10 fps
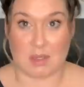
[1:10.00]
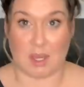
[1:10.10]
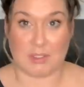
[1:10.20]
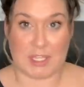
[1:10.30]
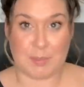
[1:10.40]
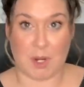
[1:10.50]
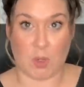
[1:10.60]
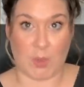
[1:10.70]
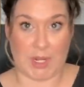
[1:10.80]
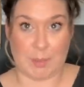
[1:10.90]
I'll link part
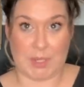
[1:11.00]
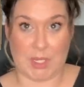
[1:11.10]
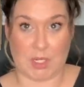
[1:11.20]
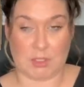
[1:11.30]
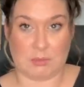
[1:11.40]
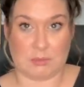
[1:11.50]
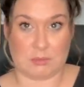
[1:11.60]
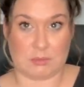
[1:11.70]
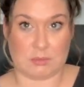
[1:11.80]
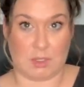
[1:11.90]
one up here.
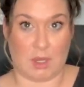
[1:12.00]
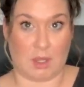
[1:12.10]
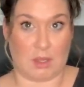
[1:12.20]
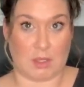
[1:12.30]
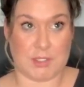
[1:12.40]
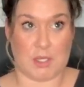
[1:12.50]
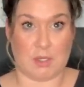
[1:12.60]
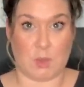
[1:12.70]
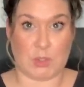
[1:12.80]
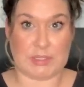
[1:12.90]
I'll
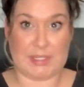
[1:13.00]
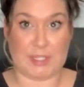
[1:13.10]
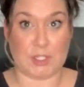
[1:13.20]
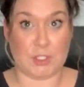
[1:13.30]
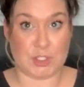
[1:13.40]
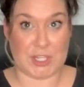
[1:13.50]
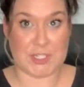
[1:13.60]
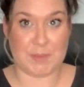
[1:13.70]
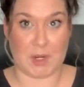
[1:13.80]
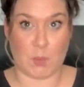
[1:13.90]
also link Jen's
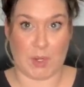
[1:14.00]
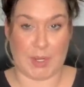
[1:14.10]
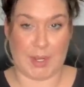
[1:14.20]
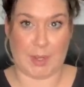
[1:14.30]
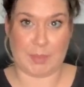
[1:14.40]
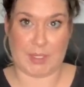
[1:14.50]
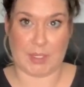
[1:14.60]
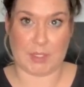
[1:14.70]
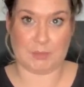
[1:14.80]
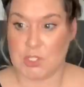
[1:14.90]
part one up
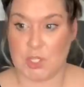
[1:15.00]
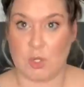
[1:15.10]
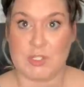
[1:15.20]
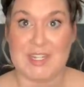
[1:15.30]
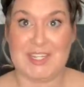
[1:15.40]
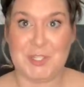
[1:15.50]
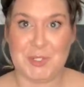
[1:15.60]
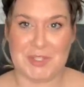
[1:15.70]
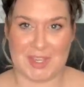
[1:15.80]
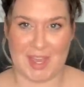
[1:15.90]
here. So stay tuned
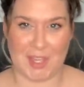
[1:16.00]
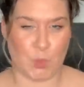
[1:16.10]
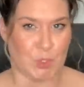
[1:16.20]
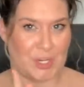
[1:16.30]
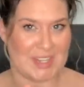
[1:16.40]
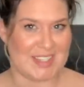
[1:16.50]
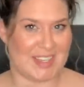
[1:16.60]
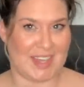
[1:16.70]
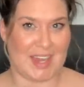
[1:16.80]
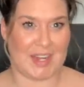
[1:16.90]
to the end. We're going to tell
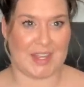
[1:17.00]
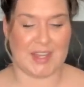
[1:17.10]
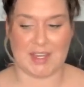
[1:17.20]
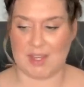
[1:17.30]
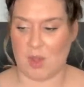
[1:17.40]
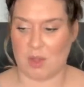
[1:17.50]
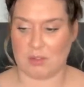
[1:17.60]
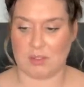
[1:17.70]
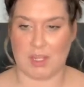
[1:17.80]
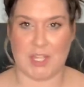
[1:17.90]
you how to
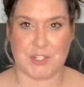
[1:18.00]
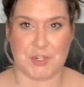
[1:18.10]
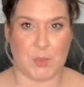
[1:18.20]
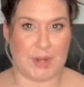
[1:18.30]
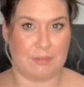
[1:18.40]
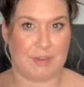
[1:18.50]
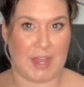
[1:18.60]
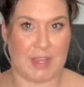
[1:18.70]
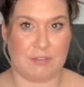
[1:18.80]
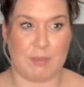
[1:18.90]
enter to win
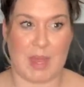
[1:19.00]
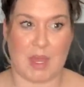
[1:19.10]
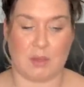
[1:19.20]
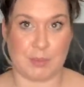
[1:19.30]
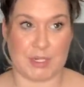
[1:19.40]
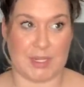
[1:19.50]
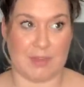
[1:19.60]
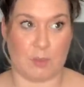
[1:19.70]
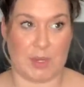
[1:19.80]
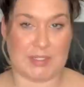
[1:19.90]
five pounds. We're going to
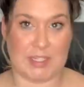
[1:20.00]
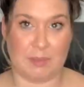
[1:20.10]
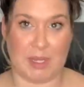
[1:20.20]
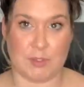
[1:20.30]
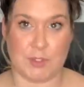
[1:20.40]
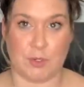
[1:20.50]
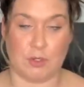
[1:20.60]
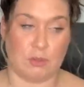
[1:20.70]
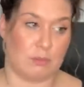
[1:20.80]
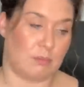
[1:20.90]
give away 10 pounds
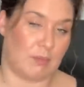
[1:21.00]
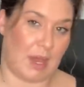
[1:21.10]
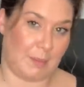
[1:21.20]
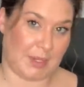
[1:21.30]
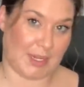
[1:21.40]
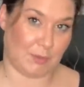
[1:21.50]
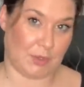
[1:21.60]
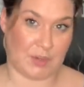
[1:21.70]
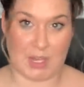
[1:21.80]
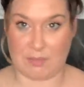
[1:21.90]
total. I'm going to give away
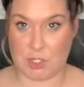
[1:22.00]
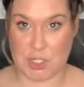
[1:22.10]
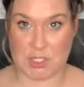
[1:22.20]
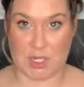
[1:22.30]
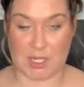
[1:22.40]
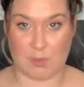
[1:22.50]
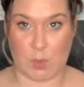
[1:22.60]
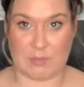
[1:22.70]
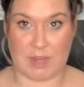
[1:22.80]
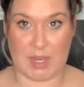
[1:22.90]
five. She's going to give
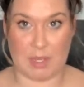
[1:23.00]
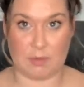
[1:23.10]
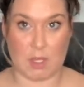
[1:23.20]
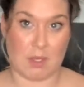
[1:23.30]
away five